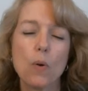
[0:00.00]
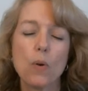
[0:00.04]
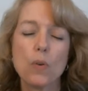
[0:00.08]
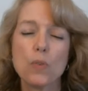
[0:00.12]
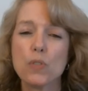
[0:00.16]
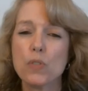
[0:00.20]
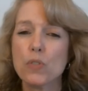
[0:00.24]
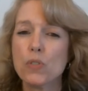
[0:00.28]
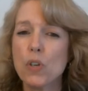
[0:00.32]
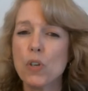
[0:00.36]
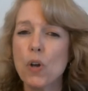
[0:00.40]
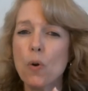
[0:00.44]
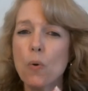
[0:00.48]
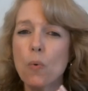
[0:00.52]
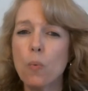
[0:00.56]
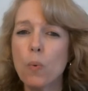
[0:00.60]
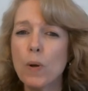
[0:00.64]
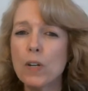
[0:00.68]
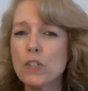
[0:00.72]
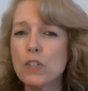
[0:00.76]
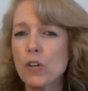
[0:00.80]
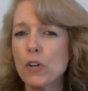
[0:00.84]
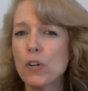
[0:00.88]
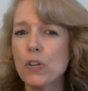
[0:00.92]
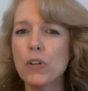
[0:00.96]
So
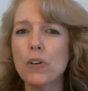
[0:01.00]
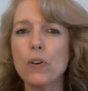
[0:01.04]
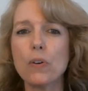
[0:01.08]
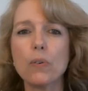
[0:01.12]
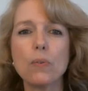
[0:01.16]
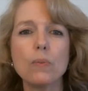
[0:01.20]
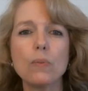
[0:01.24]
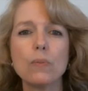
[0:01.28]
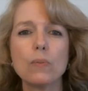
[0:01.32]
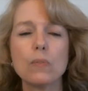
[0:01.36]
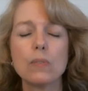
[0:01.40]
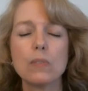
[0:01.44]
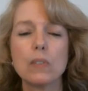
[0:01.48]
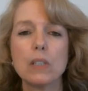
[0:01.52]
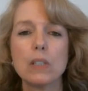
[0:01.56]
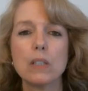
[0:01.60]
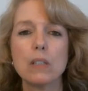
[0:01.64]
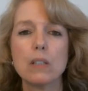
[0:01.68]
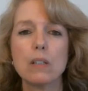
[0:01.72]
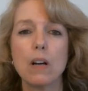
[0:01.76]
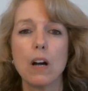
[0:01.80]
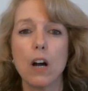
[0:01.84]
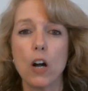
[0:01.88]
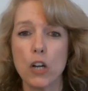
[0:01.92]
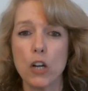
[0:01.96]
which are you?
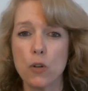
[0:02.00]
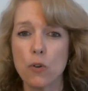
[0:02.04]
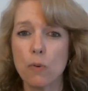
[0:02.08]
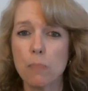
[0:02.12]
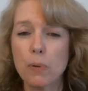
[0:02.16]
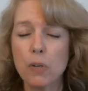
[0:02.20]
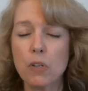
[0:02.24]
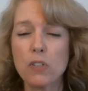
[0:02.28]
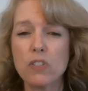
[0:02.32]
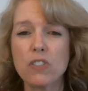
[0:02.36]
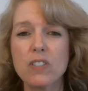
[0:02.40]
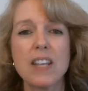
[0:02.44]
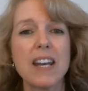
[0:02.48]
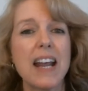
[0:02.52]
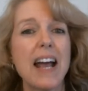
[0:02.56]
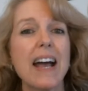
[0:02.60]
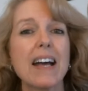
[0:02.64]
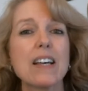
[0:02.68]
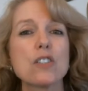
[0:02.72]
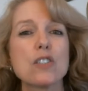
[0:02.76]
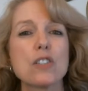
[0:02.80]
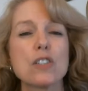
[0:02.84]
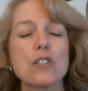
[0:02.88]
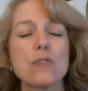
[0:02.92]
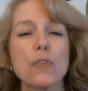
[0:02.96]
Are you a person that
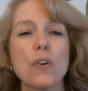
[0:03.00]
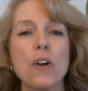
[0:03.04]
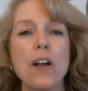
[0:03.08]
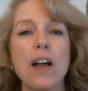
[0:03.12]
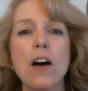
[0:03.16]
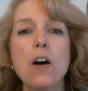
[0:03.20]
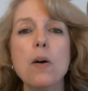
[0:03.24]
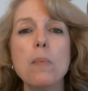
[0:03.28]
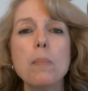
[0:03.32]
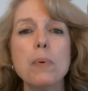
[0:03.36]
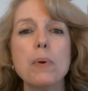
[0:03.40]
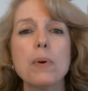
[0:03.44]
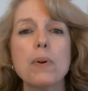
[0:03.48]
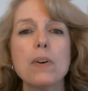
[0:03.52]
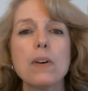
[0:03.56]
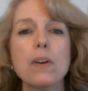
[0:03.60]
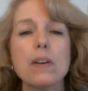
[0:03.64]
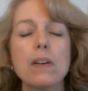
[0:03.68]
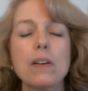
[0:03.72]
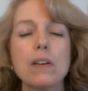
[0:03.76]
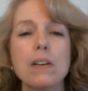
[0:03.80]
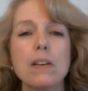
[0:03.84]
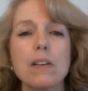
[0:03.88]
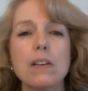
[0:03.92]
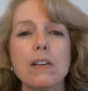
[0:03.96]
asks for help
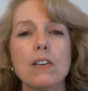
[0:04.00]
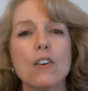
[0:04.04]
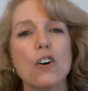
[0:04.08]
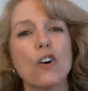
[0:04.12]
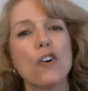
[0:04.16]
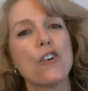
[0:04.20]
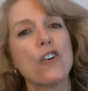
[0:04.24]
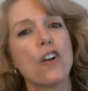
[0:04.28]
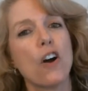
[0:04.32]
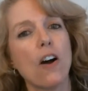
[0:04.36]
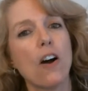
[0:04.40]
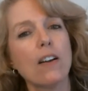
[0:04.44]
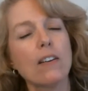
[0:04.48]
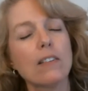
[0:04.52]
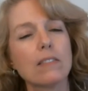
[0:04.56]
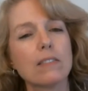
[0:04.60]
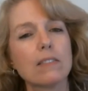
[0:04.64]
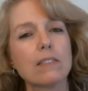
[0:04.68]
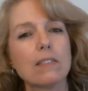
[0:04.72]
or not?